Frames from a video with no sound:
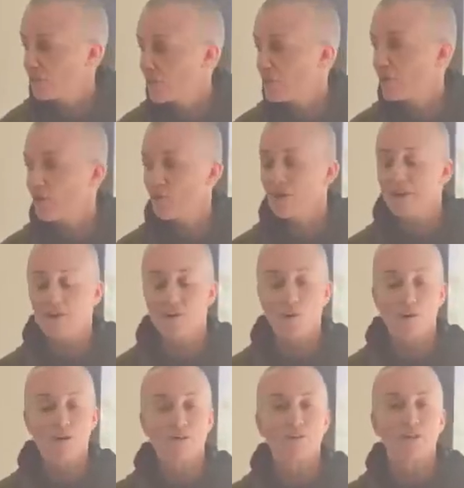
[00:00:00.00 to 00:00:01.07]
I store it in
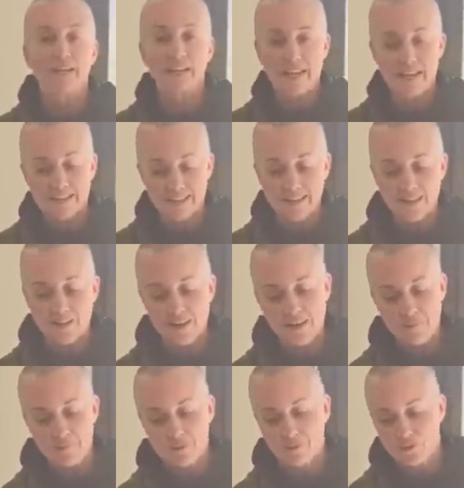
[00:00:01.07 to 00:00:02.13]
the fridge. I'll show
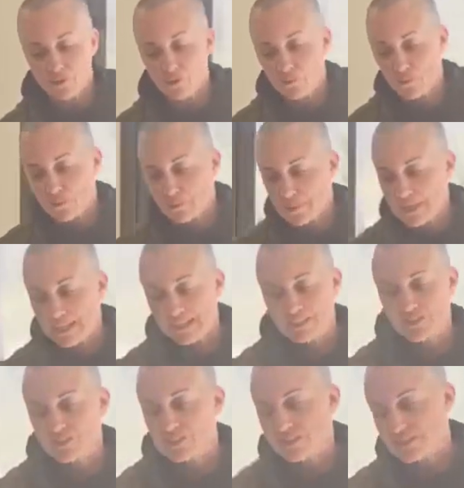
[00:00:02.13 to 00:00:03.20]
you so it doesn't go
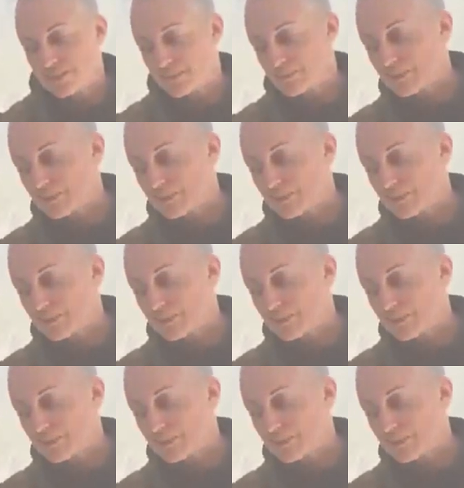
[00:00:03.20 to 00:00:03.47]
bad.